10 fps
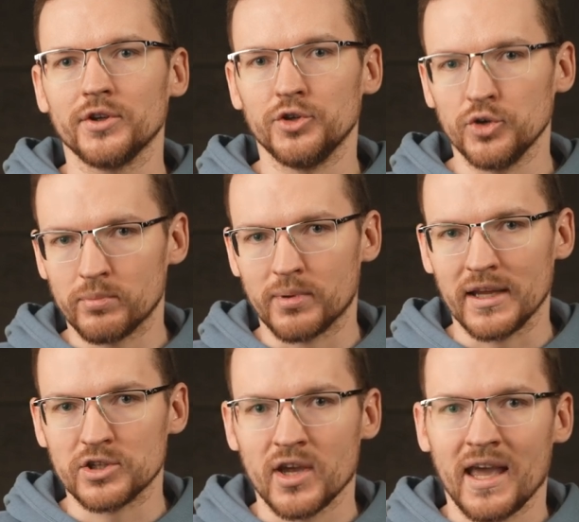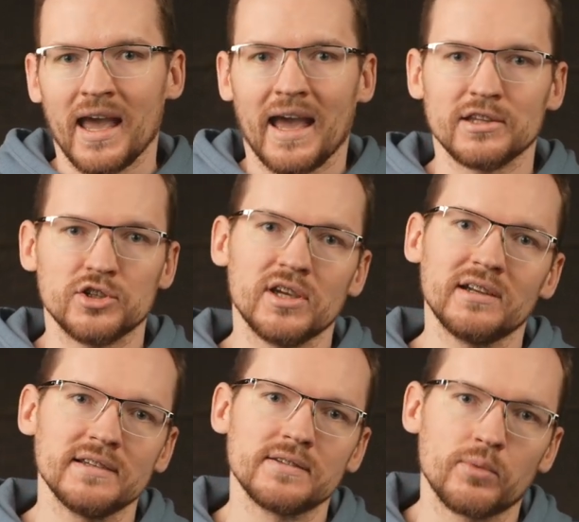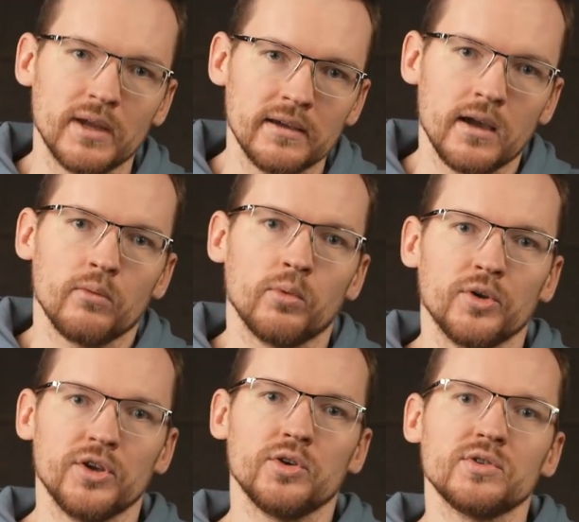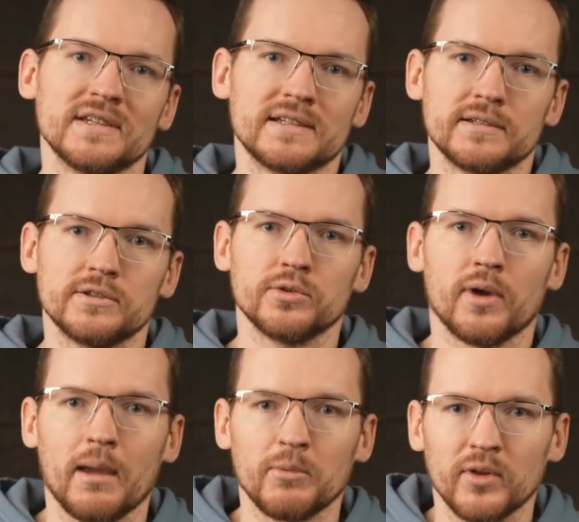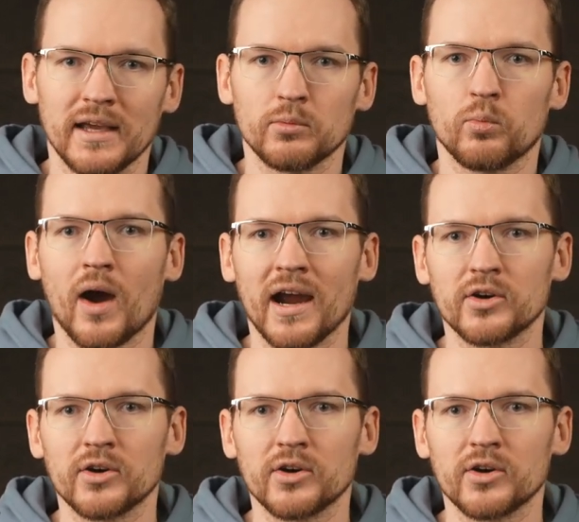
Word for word: UBridge, and GNS3 will use it to emulate wire